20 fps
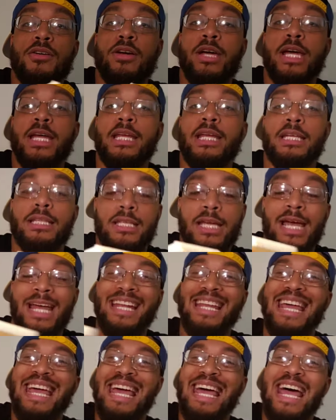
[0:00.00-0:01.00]
go ahead and hit
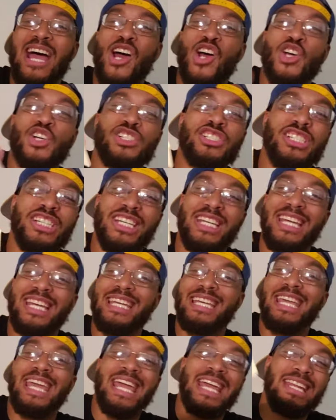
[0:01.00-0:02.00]
that Hershey
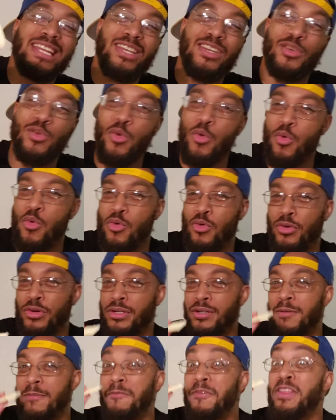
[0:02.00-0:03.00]
candy
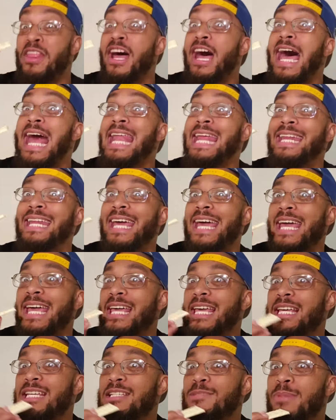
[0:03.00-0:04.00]
corn for the
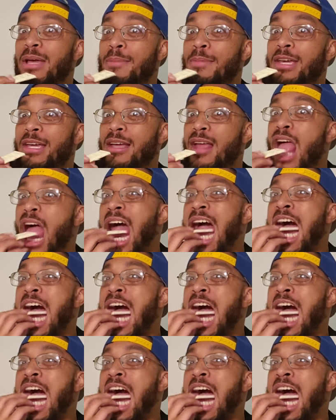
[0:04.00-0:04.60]
holidays, baby.